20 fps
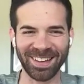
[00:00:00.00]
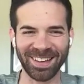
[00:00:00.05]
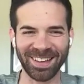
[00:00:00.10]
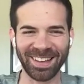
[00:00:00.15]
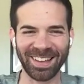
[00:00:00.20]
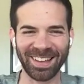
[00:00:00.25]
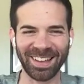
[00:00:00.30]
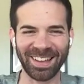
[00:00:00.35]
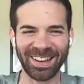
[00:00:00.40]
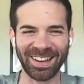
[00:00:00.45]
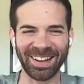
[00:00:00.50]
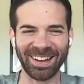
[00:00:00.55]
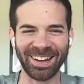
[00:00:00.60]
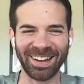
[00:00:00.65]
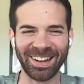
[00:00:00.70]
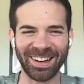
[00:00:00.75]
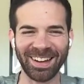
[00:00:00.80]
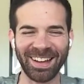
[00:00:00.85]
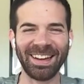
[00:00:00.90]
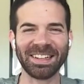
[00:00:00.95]
You know, and
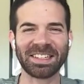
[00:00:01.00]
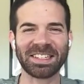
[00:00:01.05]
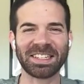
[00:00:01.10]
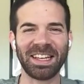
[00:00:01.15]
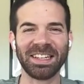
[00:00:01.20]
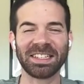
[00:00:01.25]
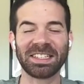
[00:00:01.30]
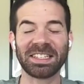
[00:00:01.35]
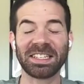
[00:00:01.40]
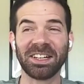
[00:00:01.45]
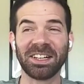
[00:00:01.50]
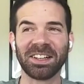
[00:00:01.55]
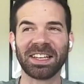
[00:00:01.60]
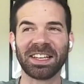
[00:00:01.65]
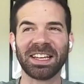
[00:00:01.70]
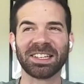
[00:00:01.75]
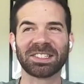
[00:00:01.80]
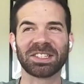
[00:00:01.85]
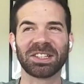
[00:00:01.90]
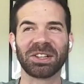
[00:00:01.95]
in- until he
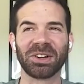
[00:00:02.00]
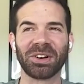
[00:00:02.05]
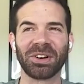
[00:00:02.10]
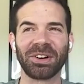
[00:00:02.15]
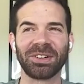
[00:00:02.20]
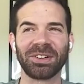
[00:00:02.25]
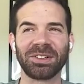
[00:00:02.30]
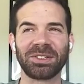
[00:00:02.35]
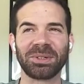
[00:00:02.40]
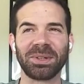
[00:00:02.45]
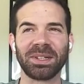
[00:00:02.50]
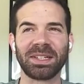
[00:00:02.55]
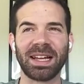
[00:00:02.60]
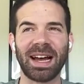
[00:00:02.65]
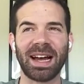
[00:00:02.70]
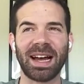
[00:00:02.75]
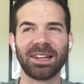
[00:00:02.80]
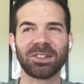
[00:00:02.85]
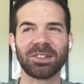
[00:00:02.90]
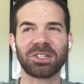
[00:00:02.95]
has learned to
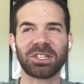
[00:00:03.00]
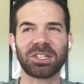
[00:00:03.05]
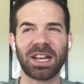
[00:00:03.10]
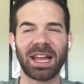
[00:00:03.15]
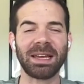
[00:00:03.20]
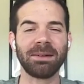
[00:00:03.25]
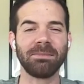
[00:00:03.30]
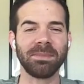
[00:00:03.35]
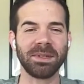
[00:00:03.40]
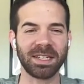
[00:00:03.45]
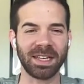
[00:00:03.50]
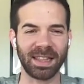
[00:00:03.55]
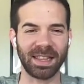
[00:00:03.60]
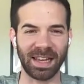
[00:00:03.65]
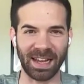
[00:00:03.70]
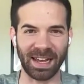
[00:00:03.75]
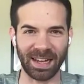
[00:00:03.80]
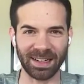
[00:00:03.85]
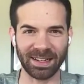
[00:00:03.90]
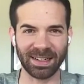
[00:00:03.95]
attach shame to
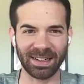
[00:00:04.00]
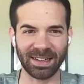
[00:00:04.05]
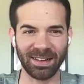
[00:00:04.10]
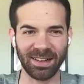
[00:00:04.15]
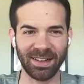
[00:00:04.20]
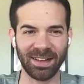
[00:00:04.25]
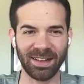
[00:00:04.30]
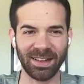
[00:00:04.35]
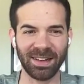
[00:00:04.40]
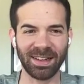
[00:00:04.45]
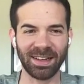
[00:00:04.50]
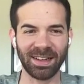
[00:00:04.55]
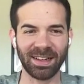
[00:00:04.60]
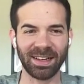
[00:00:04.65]
that. Yeah.